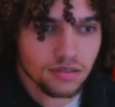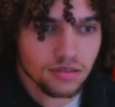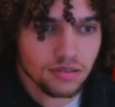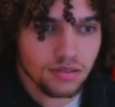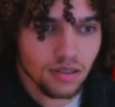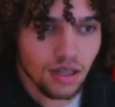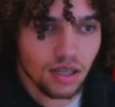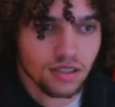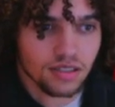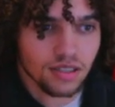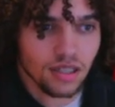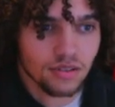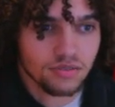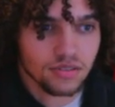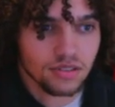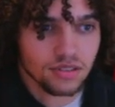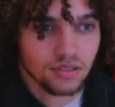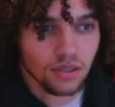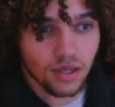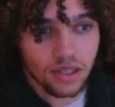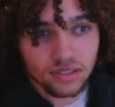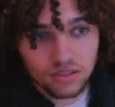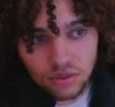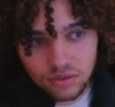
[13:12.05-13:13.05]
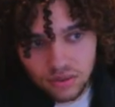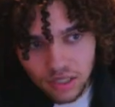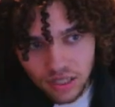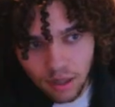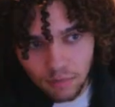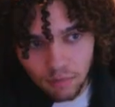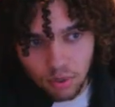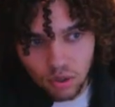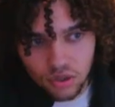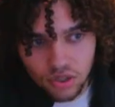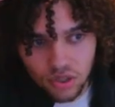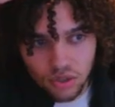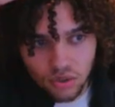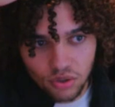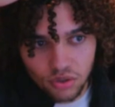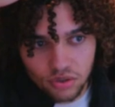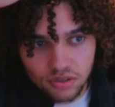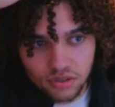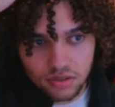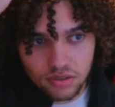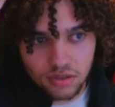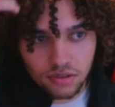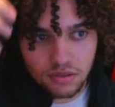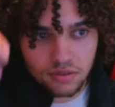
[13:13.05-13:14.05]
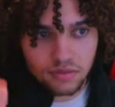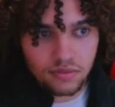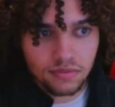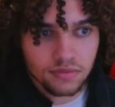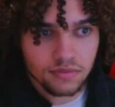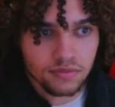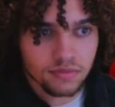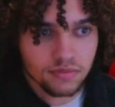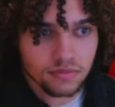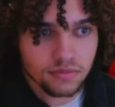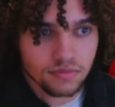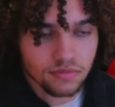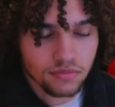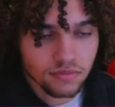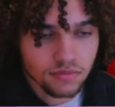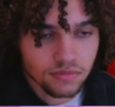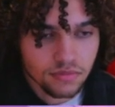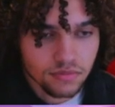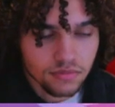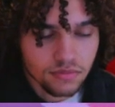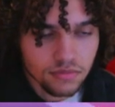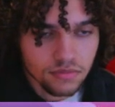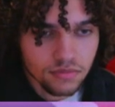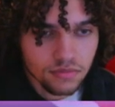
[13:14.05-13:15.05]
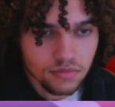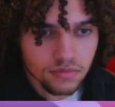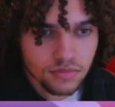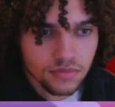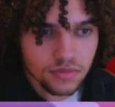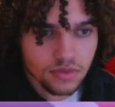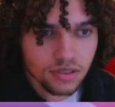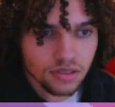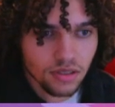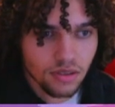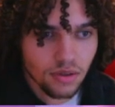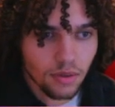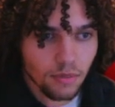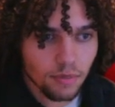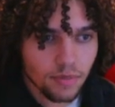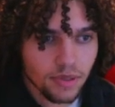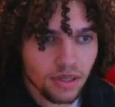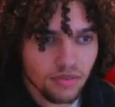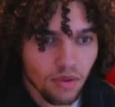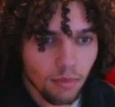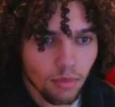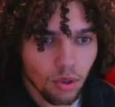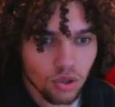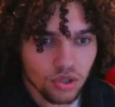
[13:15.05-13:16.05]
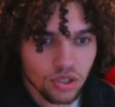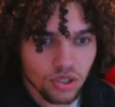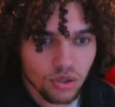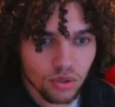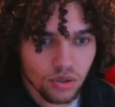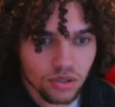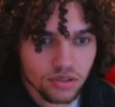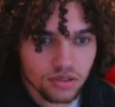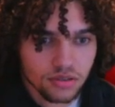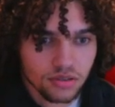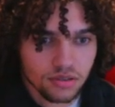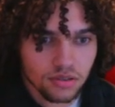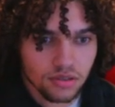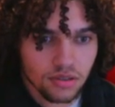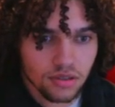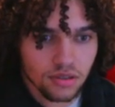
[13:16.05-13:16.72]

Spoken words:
No, it's lefties. Okay, so it's like a bulky horse. It's a bit of a bulky horse.